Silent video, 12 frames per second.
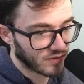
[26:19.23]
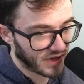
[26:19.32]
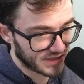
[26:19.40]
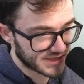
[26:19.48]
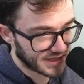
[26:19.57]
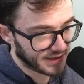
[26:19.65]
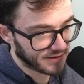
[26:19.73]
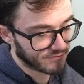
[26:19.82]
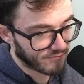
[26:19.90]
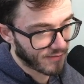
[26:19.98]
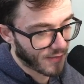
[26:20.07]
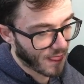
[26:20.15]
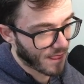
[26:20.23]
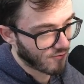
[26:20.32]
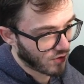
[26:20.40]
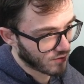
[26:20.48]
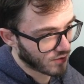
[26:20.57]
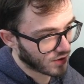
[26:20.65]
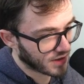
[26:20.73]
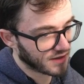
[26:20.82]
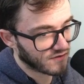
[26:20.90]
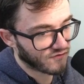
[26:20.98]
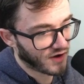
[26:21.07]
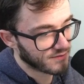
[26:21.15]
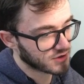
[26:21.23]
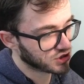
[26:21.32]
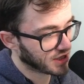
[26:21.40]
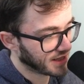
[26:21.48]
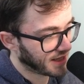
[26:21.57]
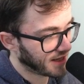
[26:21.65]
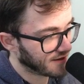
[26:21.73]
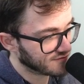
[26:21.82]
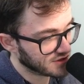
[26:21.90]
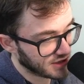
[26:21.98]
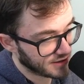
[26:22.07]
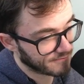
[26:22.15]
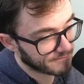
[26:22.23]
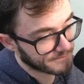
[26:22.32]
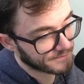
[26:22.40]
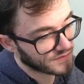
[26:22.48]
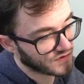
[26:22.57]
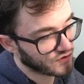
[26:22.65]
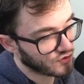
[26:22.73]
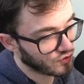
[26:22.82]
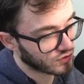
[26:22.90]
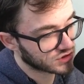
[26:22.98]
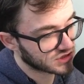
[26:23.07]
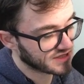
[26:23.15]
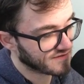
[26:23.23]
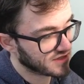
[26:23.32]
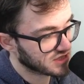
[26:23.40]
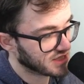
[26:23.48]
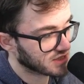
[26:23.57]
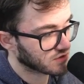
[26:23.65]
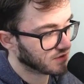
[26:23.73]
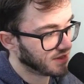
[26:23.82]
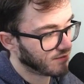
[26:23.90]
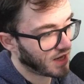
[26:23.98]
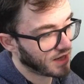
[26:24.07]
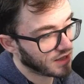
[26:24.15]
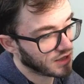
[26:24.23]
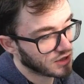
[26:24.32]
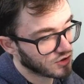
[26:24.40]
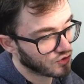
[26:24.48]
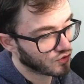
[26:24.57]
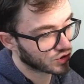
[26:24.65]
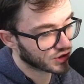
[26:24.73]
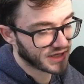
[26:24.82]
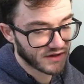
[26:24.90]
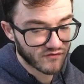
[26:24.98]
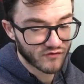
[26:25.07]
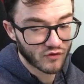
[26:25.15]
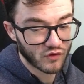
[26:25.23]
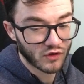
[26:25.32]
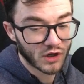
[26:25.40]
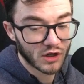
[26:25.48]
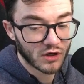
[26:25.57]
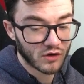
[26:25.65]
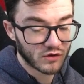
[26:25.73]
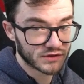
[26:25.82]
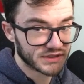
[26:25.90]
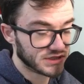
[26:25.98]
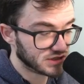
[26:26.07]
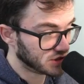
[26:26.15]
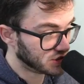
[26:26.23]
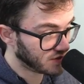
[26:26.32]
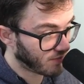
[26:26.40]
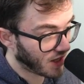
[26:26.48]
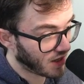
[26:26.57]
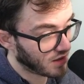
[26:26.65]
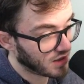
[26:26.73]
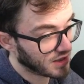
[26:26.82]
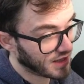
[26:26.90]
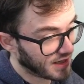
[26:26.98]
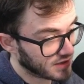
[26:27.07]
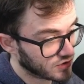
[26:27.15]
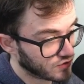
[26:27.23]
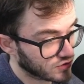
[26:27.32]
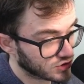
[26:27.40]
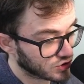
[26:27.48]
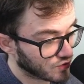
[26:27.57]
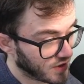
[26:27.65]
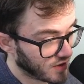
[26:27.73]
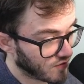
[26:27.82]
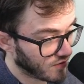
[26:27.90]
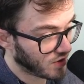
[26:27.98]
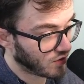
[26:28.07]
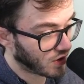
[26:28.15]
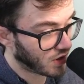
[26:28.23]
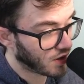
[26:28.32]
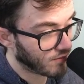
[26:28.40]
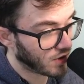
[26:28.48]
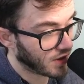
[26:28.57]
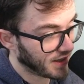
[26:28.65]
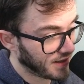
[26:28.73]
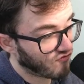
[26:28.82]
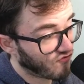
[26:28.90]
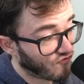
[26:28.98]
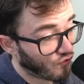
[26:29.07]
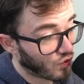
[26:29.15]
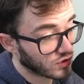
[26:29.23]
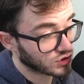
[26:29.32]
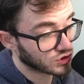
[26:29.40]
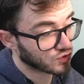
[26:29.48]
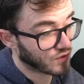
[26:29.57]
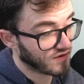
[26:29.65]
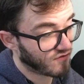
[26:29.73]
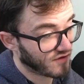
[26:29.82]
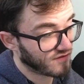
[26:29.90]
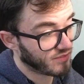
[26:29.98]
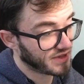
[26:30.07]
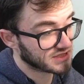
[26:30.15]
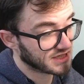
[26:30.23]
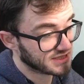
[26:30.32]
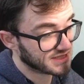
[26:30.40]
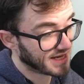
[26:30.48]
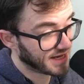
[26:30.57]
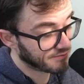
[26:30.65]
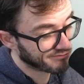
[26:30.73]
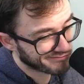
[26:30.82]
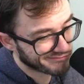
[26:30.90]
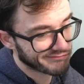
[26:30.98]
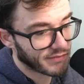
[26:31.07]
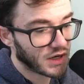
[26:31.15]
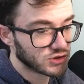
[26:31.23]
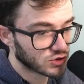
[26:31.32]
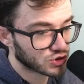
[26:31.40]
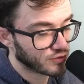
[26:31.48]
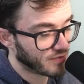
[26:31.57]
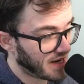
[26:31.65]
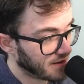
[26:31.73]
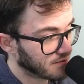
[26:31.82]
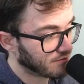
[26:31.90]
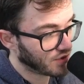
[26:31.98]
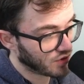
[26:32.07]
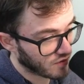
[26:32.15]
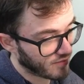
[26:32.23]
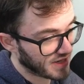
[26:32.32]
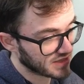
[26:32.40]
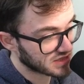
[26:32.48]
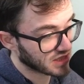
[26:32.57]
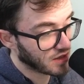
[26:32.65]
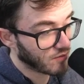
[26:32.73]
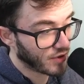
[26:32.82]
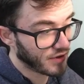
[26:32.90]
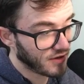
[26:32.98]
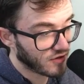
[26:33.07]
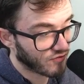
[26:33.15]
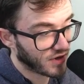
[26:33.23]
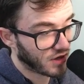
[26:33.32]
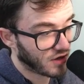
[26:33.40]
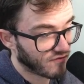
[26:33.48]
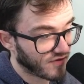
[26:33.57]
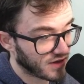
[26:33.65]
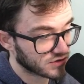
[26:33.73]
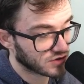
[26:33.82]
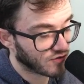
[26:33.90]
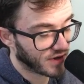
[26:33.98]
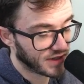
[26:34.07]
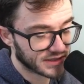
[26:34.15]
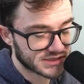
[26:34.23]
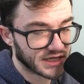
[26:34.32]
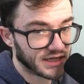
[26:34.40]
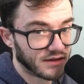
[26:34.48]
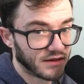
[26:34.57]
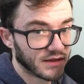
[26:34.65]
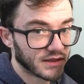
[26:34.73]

Blaziken. Right, we're looking at the Flaming Chicken KFC. 276 on eBay, 284 on TCG Player, and 223 on Card Market. 425 in a PSA 10. Not too bad, but not the best. But only 3,500 grading a 10.